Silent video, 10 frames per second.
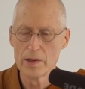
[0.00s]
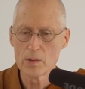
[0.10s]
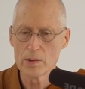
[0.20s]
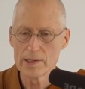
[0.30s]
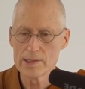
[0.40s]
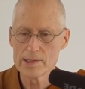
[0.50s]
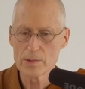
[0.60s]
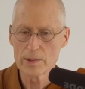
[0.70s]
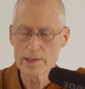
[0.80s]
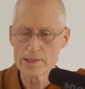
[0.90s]
What his
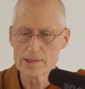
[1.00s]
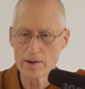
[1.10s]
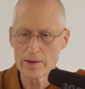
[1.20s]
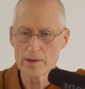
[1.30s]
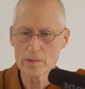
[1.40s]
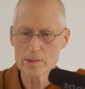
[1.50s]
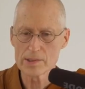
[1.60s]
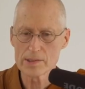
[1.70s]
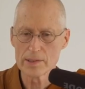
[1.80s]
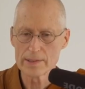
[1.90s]
what his daughter
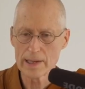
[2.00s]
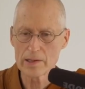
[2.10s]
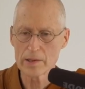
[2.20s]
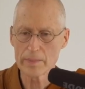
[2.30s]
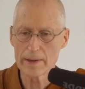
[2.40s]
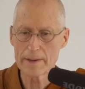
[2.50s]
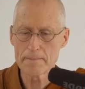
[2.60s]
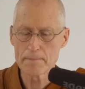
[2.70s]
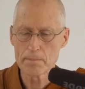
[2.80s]
was telling me